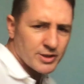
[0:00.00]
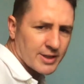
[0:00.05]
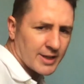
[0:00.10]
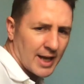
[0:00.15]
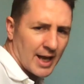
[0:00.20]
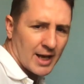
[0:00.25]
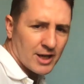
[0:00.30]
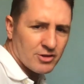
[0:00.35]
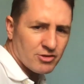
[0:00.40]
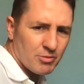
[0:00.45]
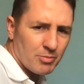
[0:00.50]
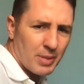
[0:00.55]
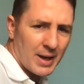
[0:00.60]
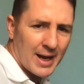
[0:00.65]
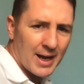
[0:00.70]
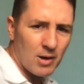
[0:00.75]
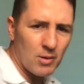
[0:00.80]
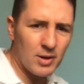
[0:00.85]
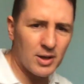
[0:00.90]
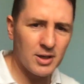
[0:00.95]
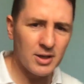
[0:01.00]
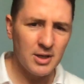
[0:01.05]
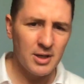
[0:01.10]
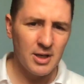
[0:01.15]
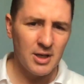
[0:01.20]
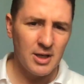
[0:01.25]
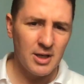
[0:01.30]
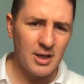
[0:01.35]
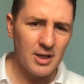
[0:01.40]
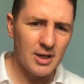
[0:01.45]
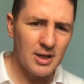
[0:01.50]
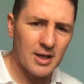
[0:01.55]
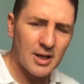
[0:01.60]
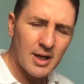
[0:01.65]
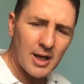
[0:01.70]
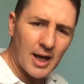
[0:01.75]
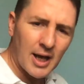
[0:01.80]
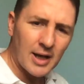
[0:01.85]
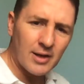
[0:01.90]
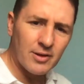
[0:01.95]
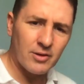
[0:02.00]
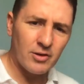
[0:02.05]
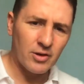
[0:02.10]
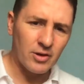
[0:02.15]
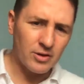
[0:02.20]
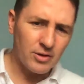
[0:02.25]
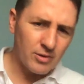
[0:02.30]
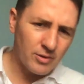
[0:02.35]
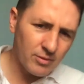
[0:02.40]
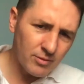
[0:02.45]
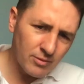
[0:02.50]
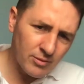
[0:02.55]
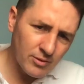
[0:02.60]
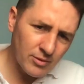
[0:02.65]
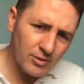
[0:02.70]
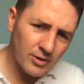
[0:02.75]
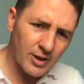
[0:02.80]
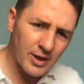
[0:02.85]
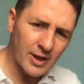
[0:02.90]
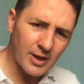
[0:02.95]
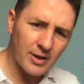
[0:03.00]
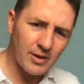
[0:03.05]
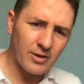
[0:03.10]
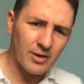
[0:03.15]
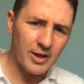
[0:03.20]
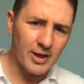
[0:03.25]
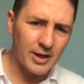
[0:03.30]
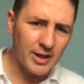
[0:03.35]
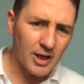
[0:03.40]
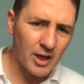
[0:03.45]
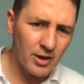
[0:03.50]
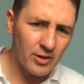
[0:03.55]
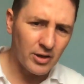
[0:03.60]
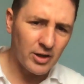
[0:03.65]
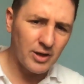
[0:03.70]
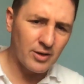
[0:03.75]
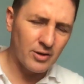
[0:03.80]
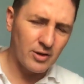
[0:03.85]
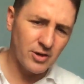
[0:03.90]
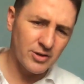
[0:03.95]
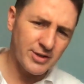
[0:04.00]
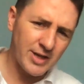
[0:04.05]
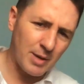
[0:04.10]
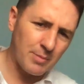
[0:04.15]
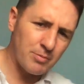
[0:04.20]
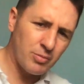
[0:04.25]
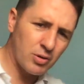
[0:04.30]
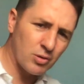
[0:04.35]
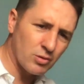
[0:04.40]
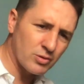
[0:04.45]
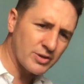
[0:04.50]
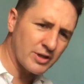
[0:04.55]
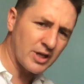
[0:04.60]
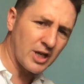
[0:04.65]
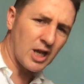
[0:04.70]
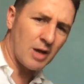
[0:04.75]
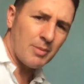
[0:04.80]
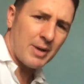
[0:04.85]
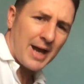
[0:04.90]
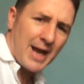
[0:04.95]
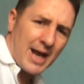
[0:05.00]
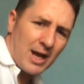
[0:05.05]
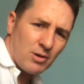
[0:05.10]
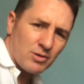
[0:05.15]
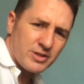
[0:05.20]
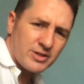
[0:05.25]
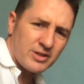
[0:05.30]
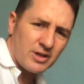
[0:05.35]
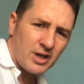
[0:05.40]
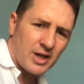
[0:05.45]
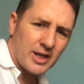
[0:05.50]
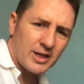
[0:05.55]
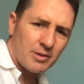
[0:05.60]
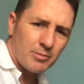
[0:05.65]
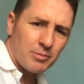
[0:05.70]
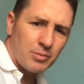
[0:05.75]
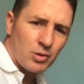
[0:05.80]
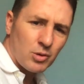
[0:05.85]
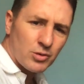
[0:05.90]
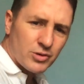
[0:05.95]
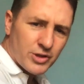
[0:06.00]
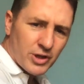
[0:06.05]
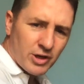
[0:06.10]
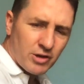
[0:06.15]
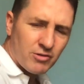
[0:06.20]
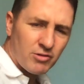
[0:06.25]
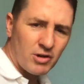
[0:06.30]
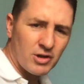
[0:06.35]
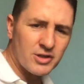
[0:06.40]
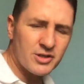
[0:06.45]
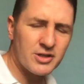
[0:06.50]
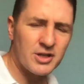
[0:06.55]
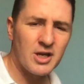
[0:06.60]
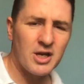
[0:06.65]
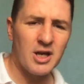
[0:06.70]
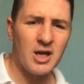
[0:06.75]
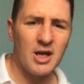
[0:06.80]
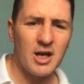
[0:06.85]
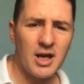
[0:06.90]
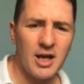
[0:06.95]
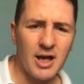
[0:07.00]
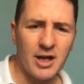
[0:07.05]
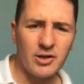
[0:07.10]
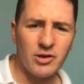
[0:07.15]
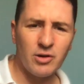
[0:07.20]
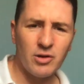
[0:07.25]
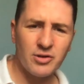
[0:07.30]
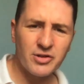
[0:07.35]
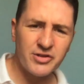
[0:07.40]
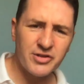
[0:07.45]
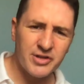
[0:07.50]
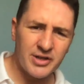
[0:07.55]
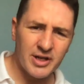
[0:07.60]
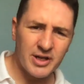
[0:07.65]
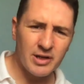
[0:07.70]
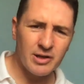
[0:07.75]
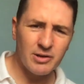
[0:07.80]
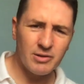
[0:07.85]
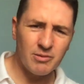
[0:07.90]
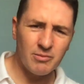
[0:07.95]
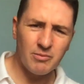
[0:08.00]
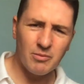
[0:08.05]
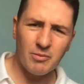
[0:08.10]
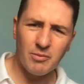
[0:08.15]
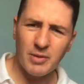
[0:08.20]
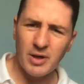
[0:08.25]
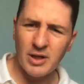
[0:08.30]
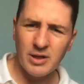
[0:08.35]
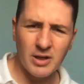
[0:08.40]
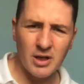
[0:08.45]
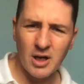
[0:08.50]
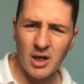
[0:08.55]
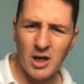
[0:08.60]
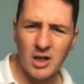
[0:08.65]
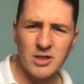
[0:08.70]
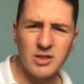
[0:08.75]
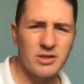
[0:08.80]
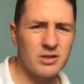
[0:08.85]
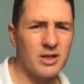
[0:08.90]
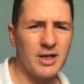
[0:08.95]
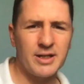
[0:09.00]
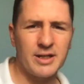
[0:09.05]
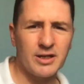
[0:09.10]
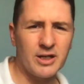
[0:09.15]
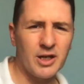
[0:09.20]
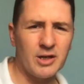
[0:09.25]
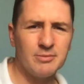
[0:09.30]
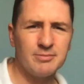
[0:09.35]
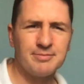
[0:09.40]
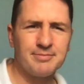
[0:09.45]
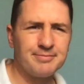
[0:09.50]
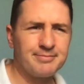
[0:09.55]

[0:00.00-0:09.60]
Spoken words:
to get extra power, and that because that pulls the club outside and pulls it across. And you'll see in the last, I don't know,